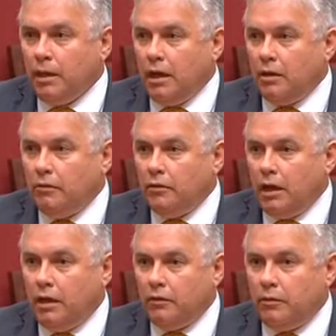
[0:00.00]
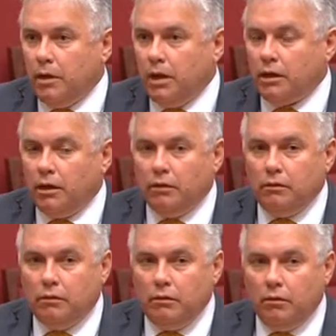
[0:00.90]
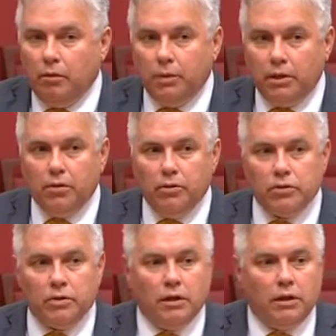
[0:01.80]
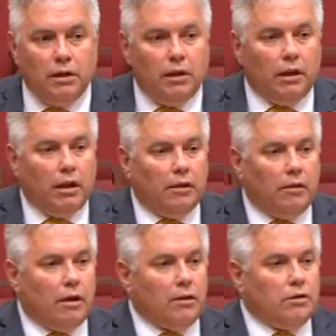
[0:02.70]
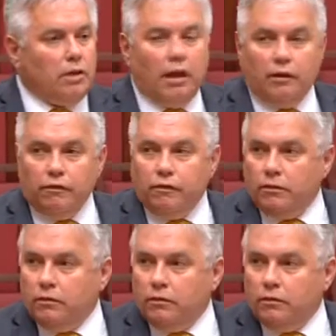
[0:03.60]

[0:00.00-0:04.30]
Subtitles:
out of the market, not because they're unsafe,